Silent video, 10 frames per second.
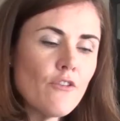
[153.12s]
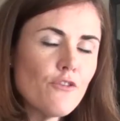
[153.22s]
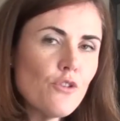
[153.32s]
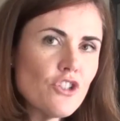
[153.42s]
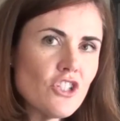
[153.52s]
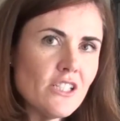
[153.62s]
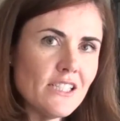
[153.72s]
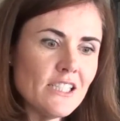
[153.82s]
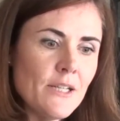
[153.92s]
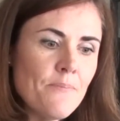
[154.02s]

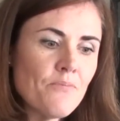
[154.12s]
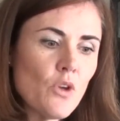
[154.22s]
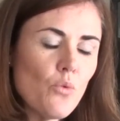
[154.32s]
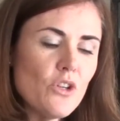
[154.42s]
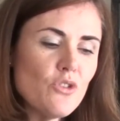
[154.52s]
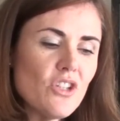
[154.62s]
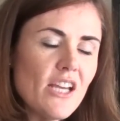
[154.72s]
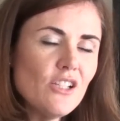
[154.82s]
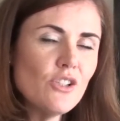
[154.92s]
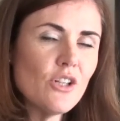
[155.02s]
unfortunately, when you
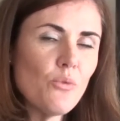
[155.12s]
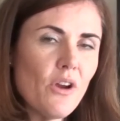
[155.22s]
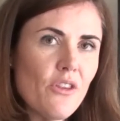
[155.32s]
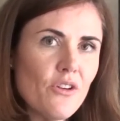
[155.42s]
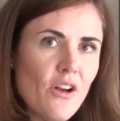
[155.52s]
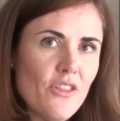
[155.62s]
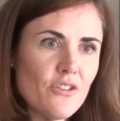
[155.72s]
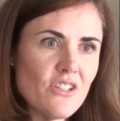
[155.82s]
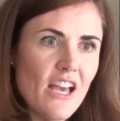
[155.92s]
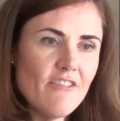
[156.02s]
take a look at whether or not
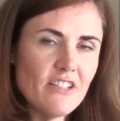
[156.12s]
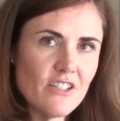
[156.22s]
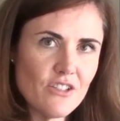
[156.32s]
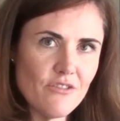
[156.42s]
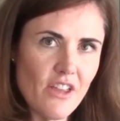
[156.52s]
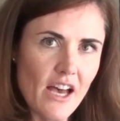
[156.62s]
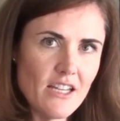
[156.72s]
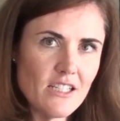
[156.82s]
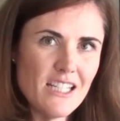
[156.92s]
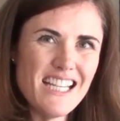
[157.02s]
there's evidence of
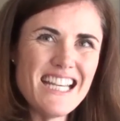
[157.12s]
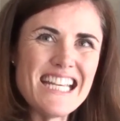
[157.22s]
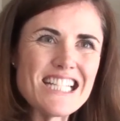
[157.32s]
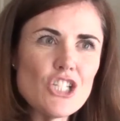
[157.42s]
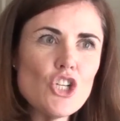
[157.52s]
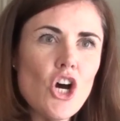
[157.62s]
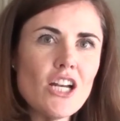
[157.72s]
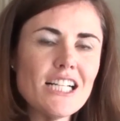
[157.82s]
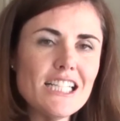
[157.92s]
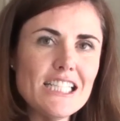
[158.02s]
that, it's
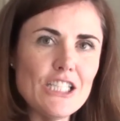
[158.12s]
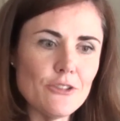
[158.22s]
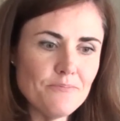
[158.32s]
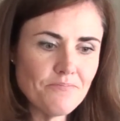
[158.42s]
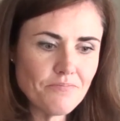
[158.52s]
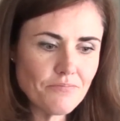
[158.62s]
not clear.